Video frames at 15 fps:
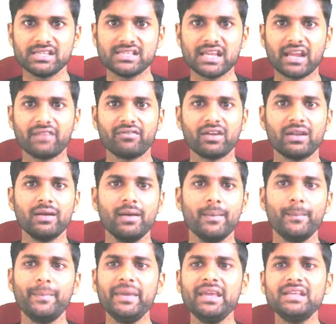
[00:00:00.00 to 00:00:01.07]
Second one,
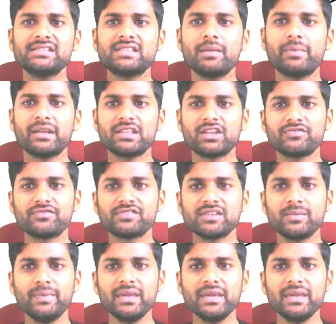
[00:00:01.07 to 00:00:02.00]
B is the brother of C.